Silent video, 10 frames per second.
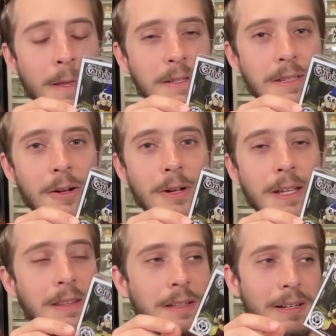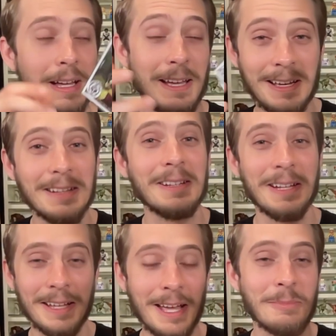So in the
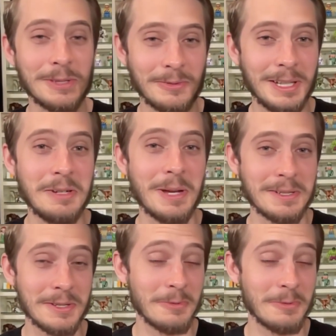episode of LEGO Masters,